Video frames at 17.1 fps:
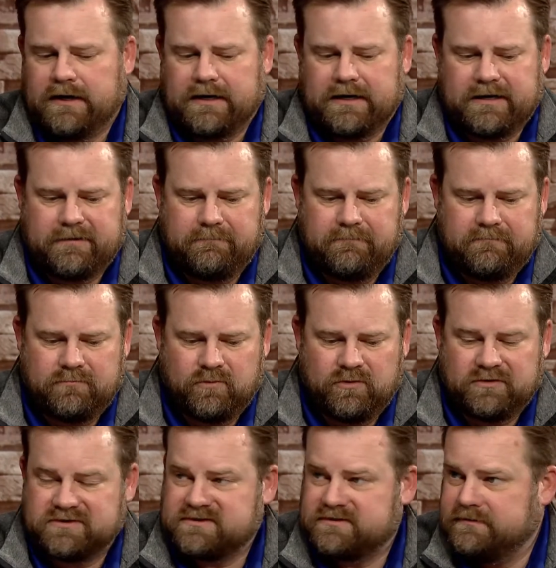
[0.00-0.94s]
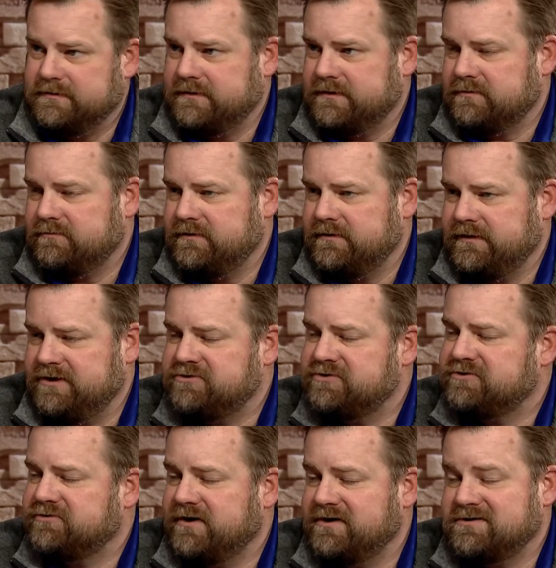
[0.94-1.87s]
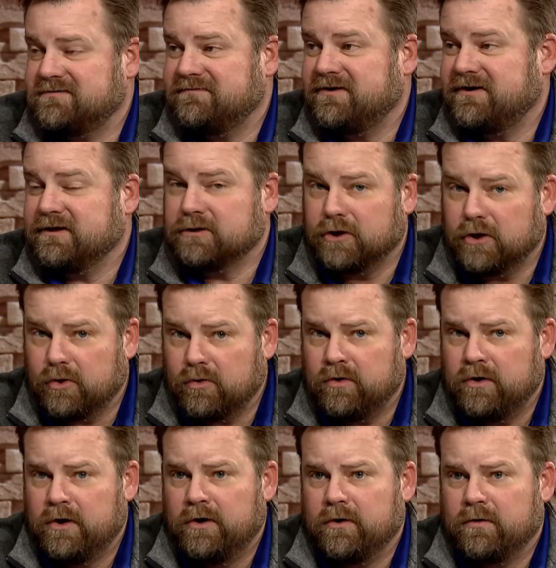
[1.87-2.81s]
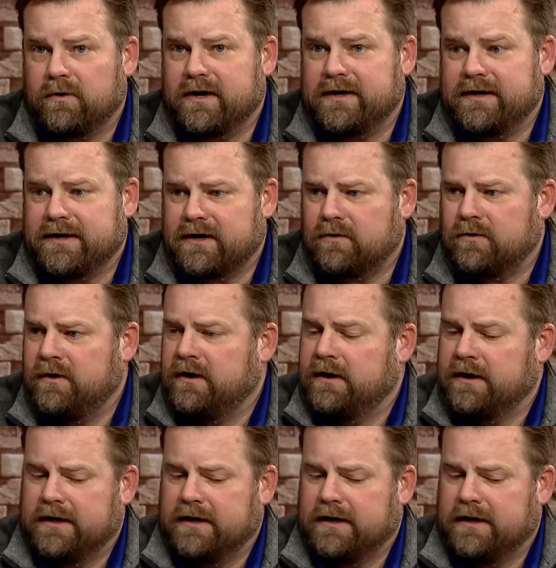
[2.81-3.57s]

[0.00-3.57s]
Um, real, uh, interest rates are very low right now.